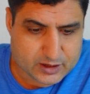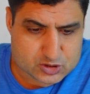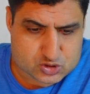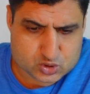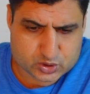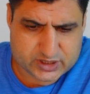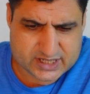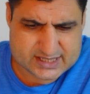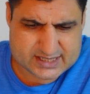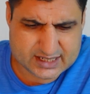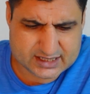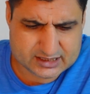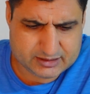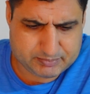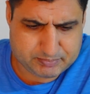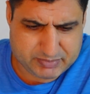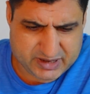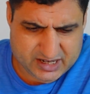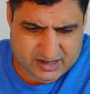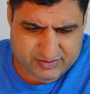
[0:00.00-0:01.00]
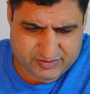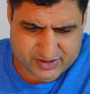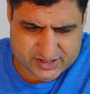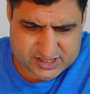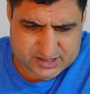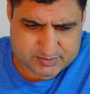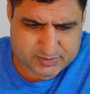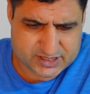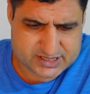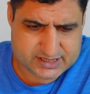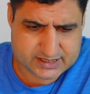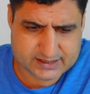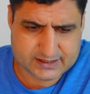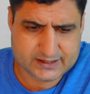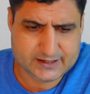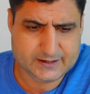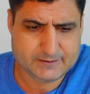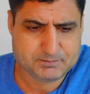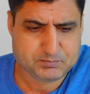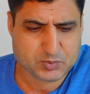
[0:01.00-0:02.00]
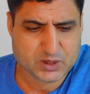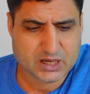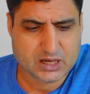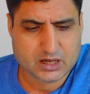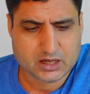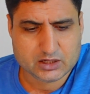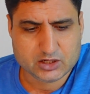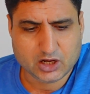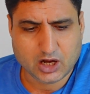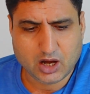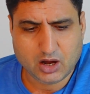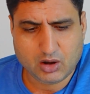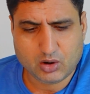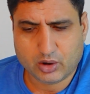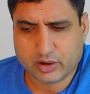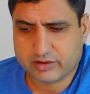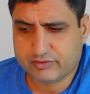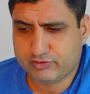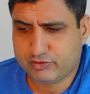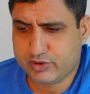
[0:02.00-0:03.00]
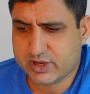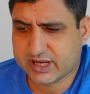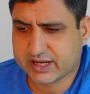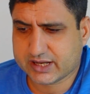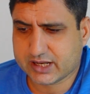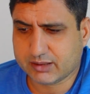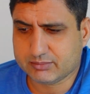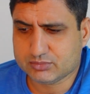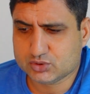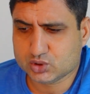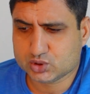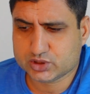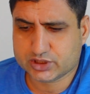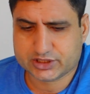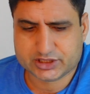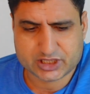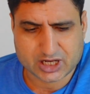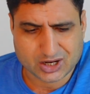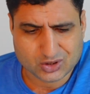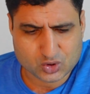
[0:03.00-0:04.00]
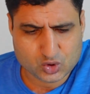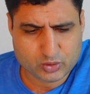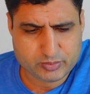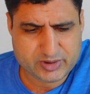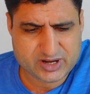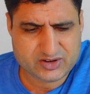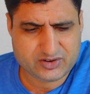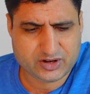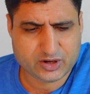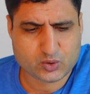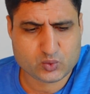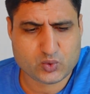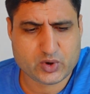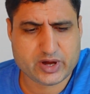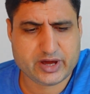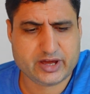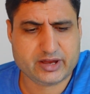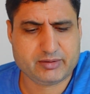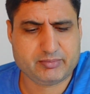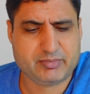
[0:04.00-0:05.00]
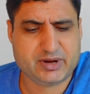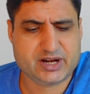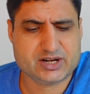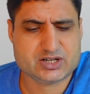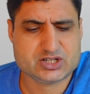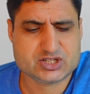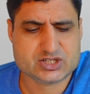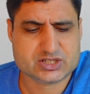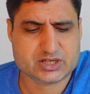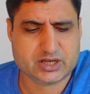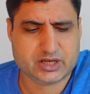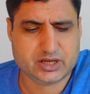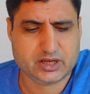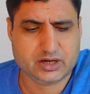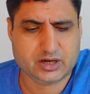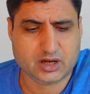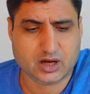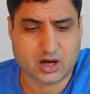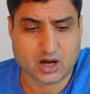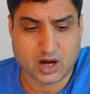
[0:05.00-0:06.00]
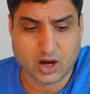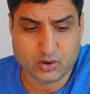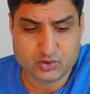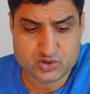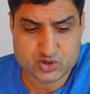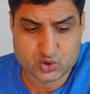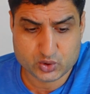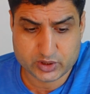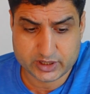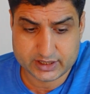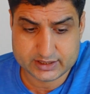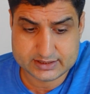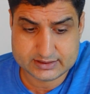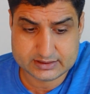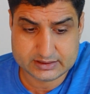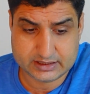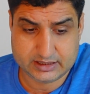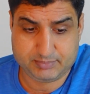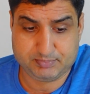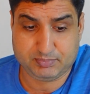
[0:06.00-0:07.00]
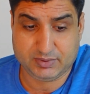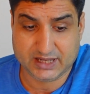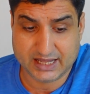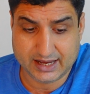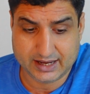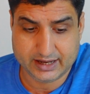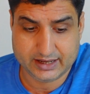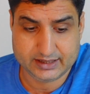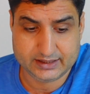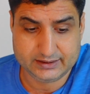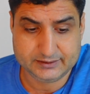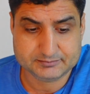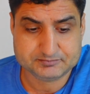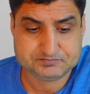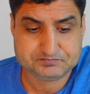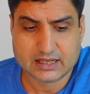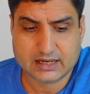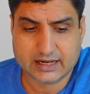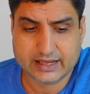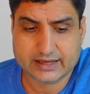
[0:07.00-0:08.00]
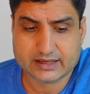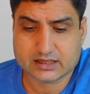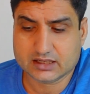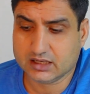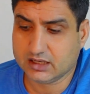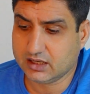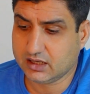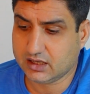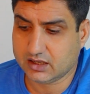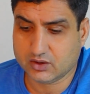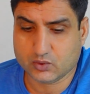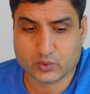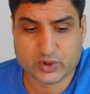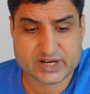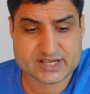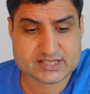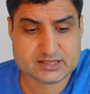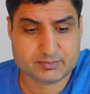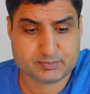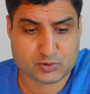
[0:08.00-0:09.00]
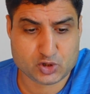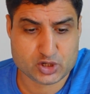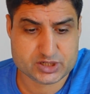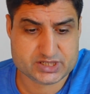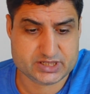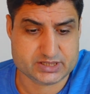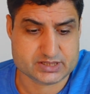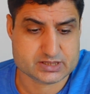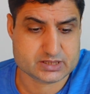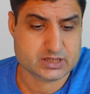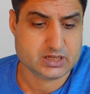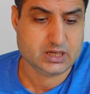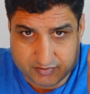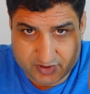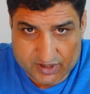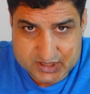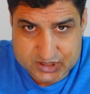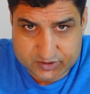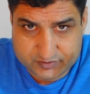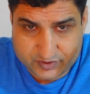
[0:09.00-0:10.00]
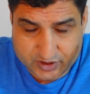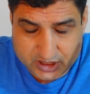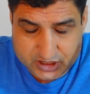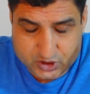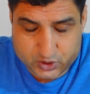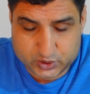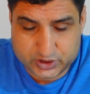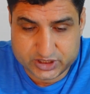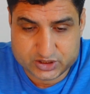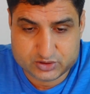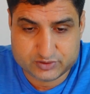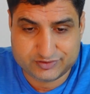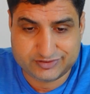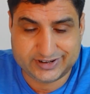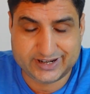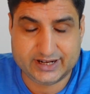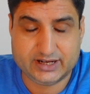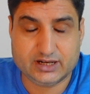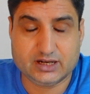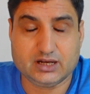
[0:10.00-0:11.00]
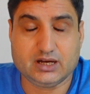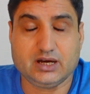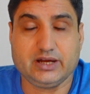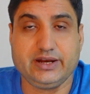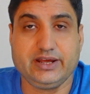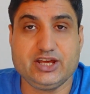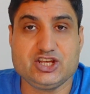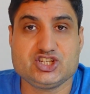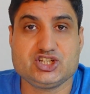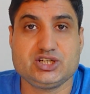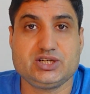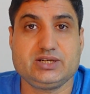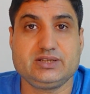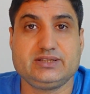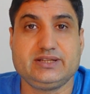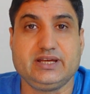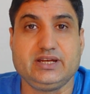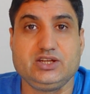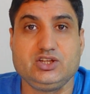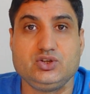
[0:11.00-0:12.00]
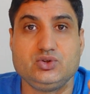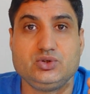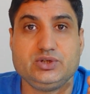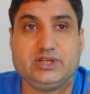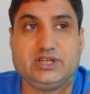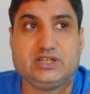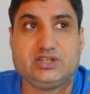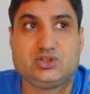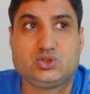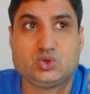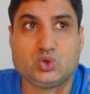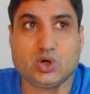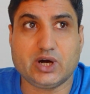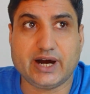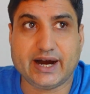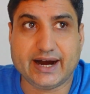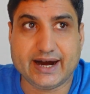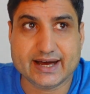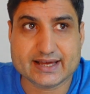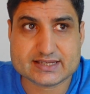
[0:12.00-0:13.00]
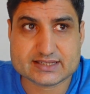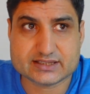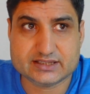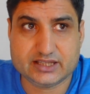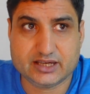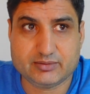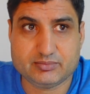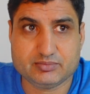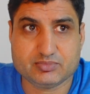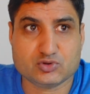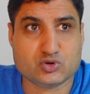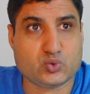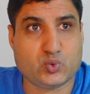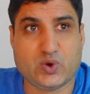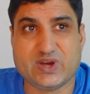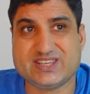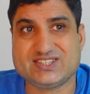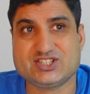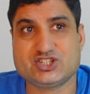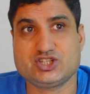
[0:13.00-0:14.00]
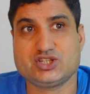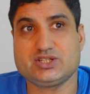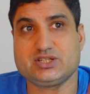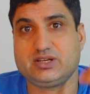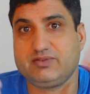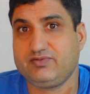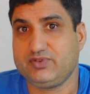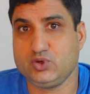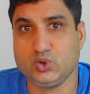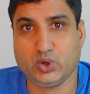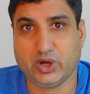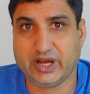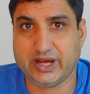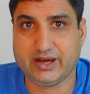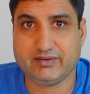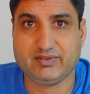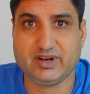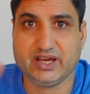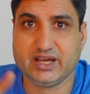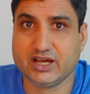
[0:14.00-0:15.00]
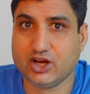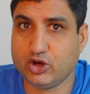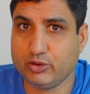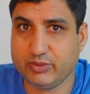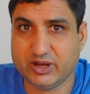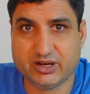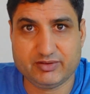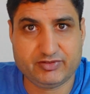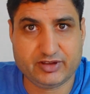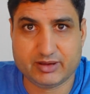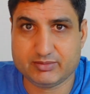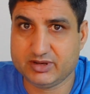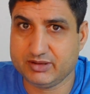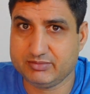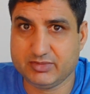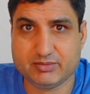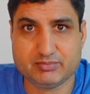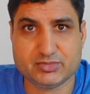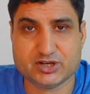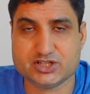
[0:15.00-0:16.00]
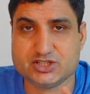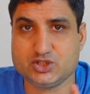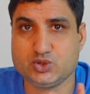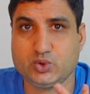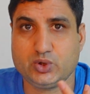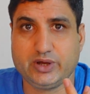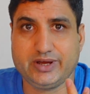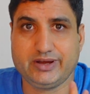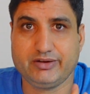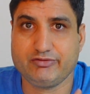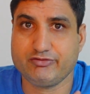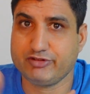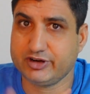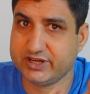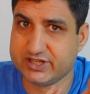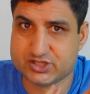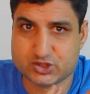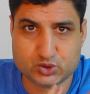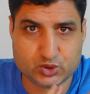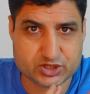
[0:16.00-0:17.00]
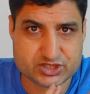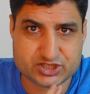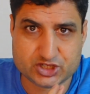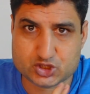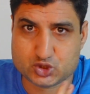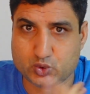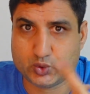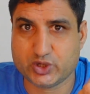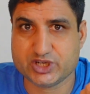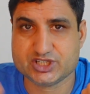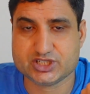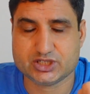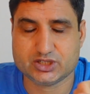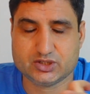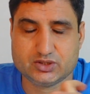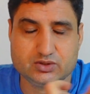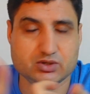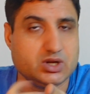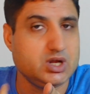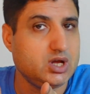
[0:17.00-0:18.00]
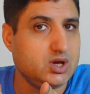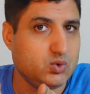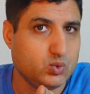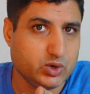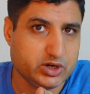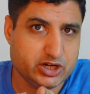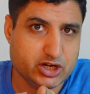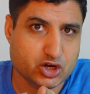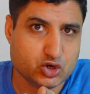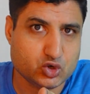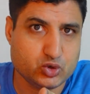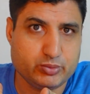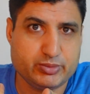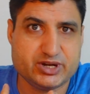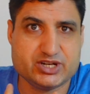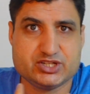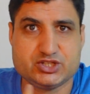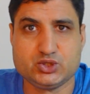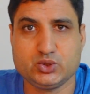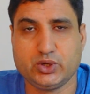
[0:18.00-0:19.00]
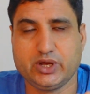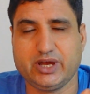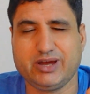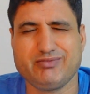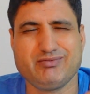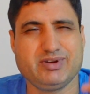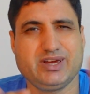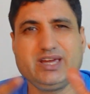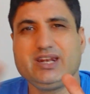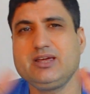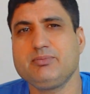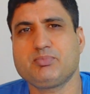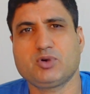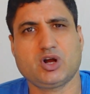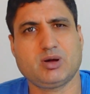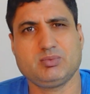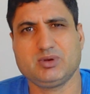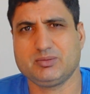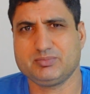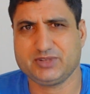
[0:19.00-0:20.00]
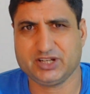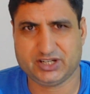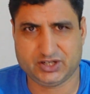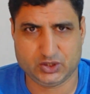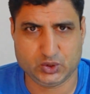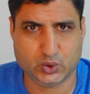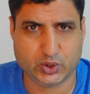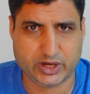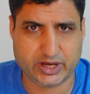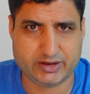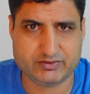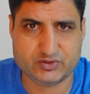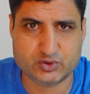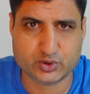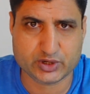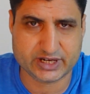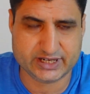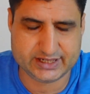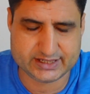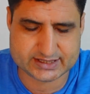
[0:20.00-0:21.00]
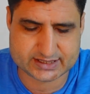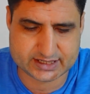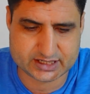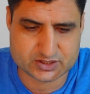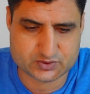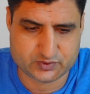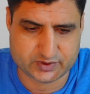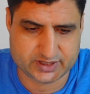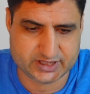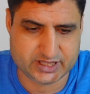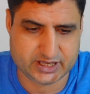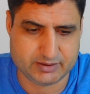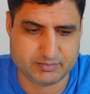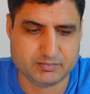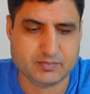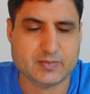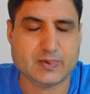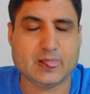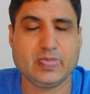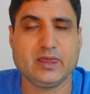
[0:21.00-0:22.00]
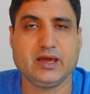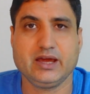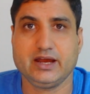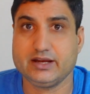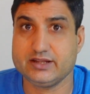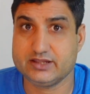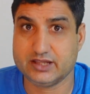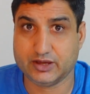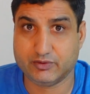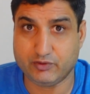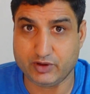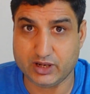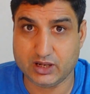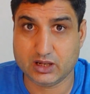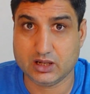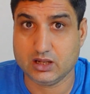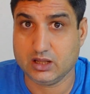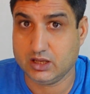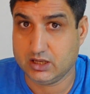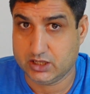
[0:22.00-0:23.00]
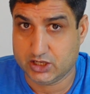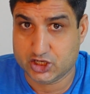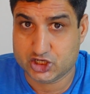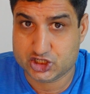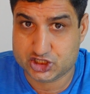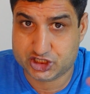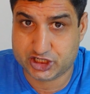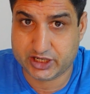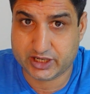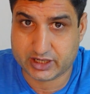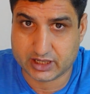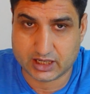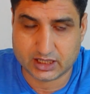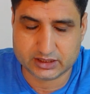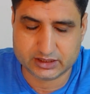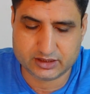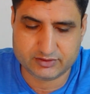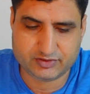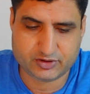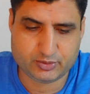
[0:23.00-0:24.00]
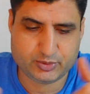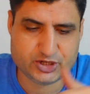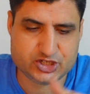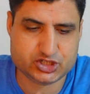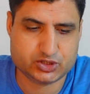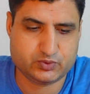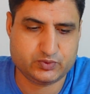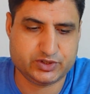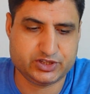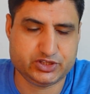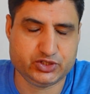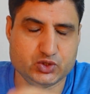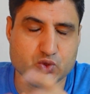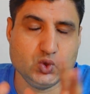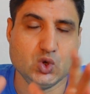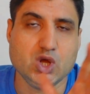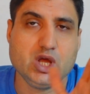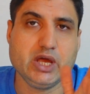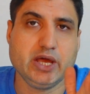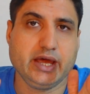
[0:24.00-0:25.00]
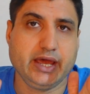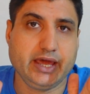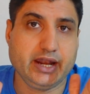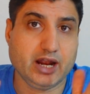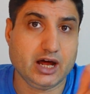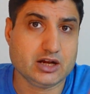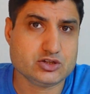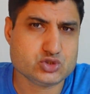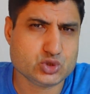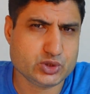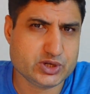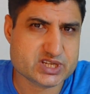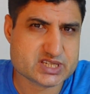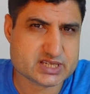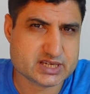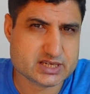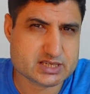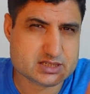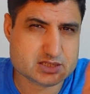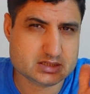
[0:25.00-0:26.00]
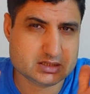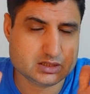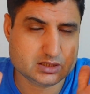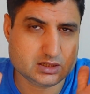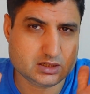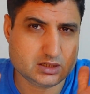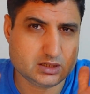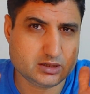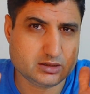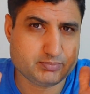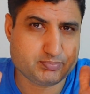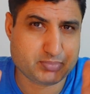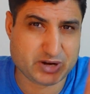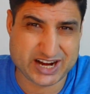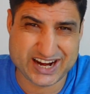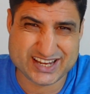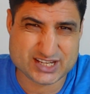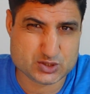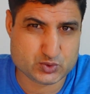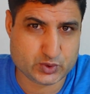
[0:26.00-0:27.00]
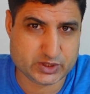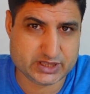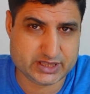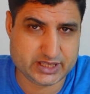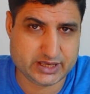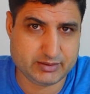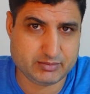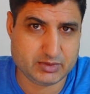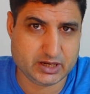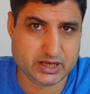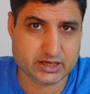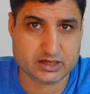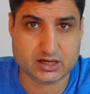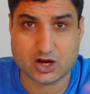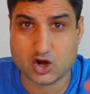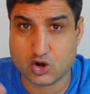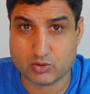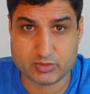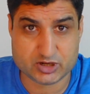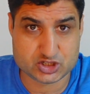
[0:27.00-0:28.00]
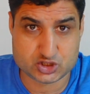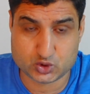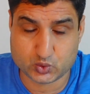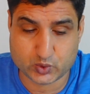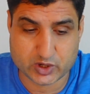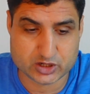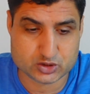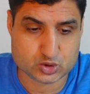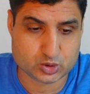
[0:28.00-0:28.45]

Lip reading: so these are the benefits basically. Now if we come to the document requirements and how you can apply, like what is the process? First of all, you need to find an agent. Then you need to ask them questions. If you have like how many family members you have, what is your situation, what documents you have, any problem that you have, you can discuss with them and they will share all the information with you. And also discuss the price with them, like how much you want